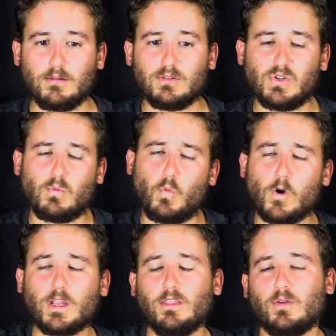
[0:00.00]
So
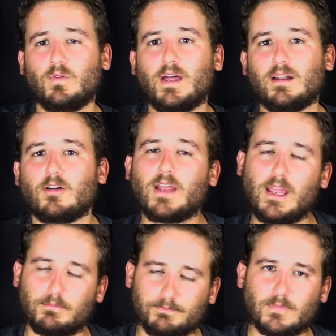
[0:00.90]
working through that,
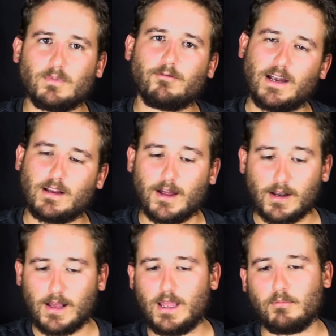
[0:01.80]
okay, fine,
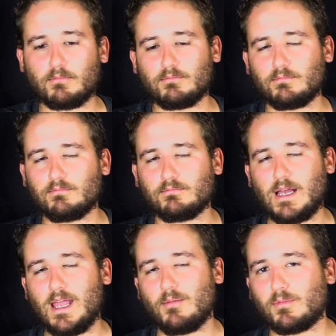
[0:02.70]
God, I
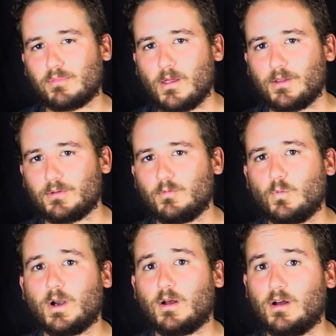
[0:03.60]
am a brother.
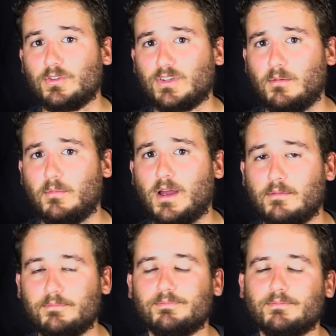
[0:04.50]
What else am I?
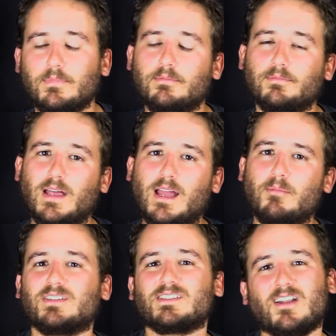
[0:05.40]
I am
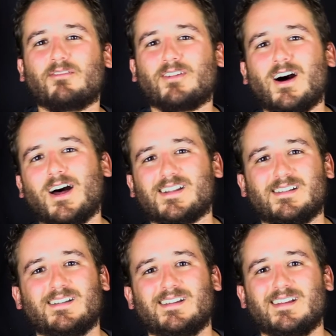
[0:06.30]
a son of God.
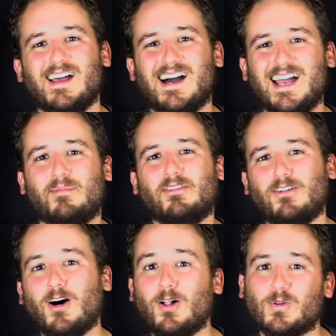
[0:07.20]
I am a
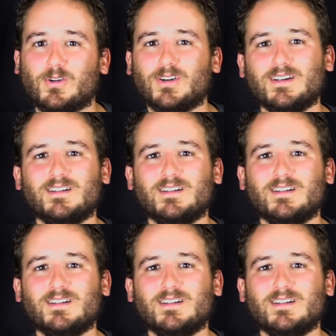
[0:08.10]
follower.